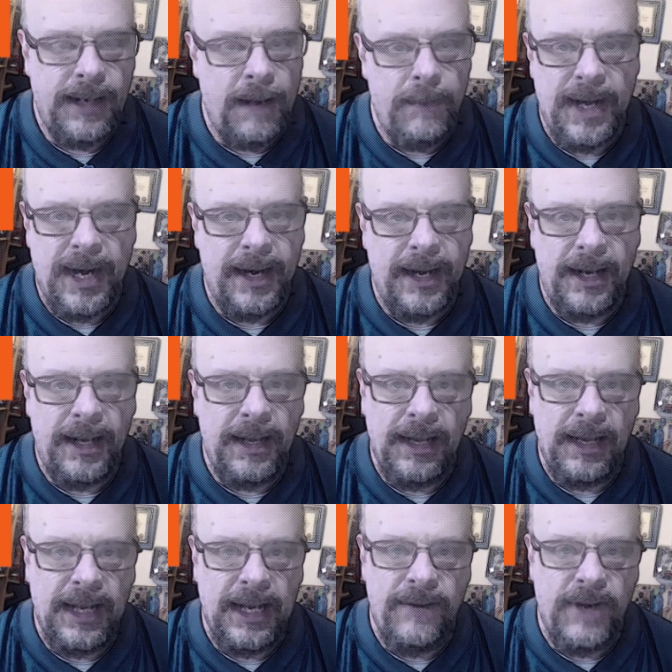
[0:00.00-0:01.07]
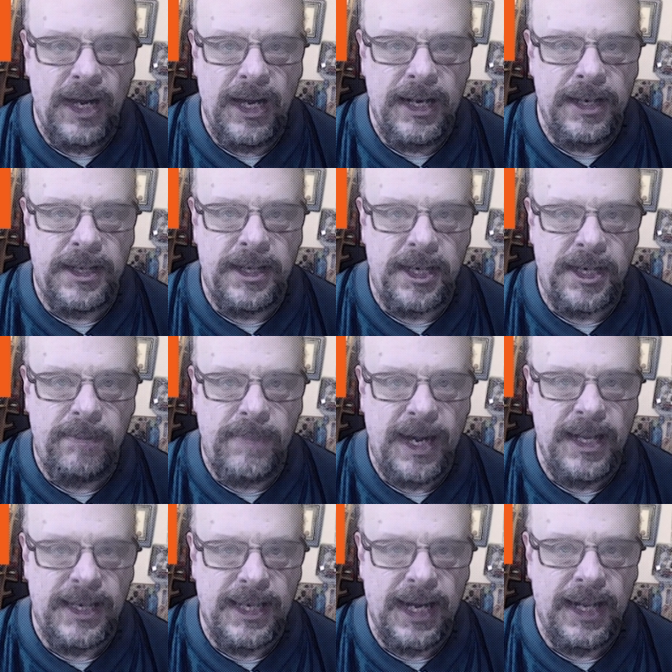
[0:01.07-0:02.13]
not going to leave you in
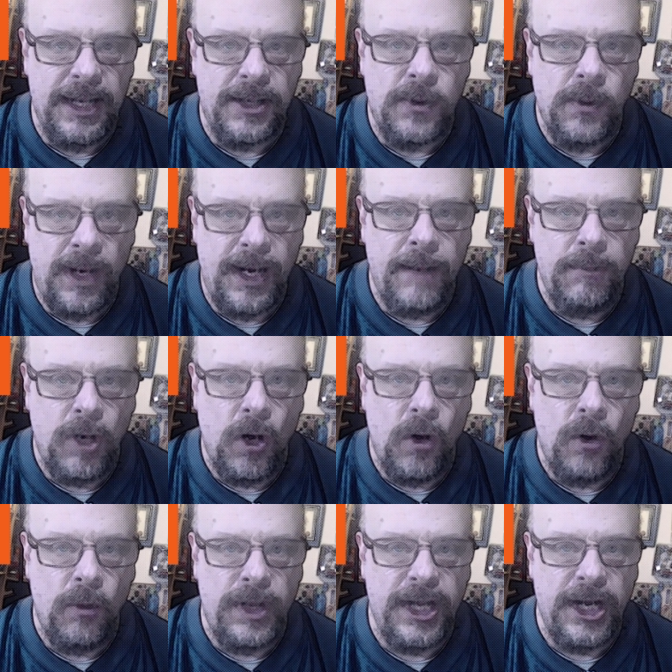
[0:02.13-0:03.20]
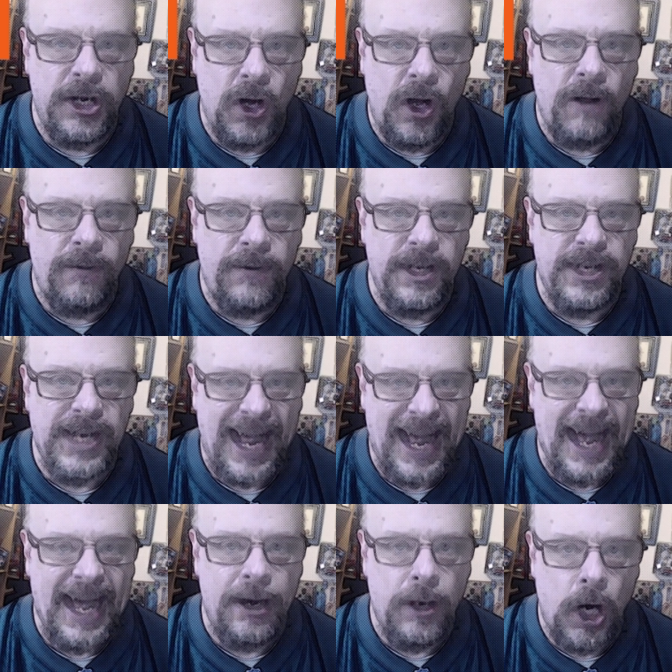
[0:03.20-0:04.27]
suspense on this one. I'm going with the Dolphins
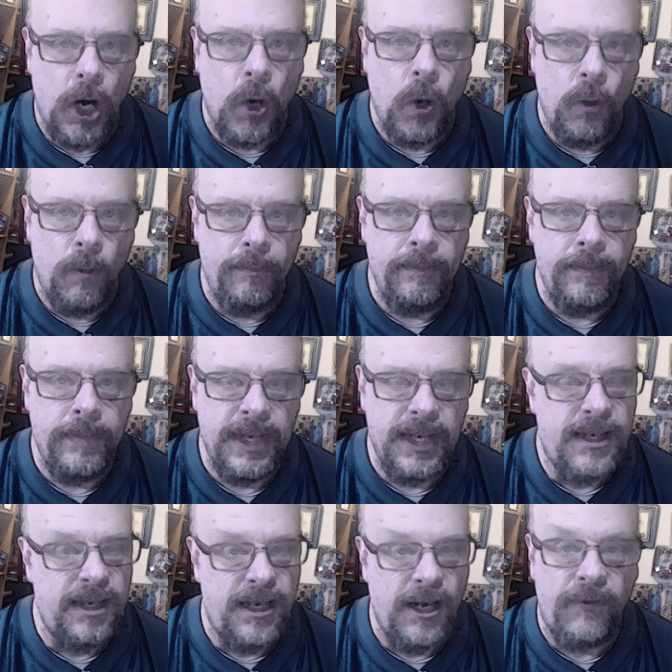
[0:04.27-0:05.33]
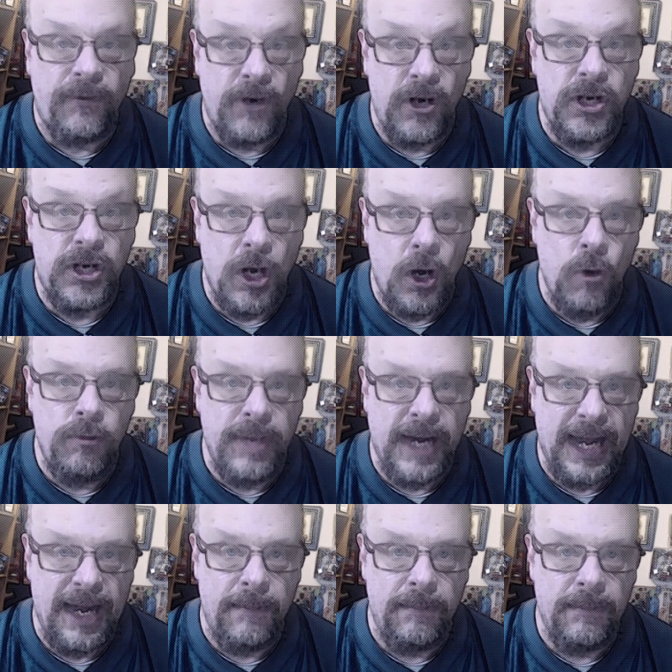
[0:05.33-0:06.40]
at home. This is their first home
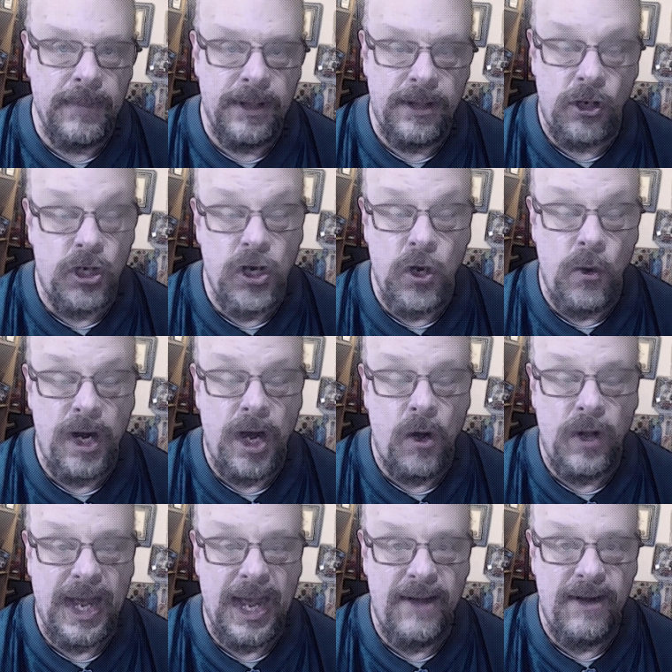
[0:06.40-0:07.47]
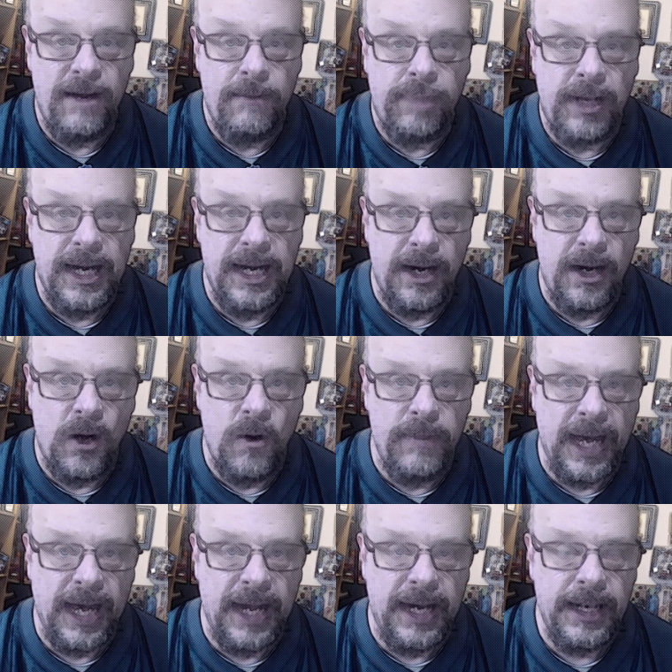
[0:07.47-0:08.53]
game. They're 2-0. They haven't even played at home
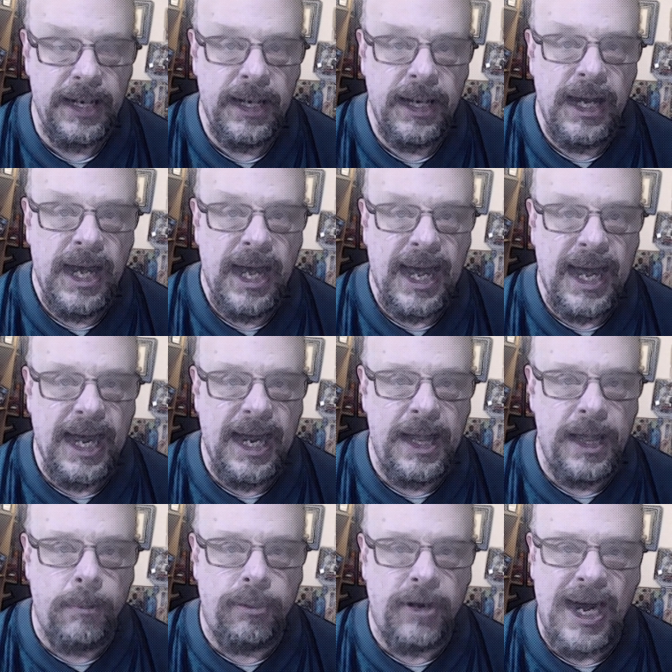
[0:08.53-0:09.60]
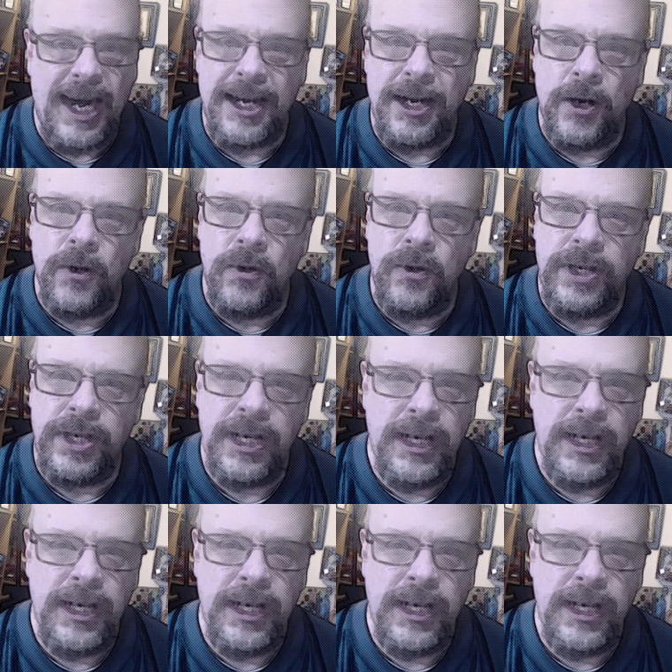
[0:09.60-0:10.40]
yet. And the Broncos,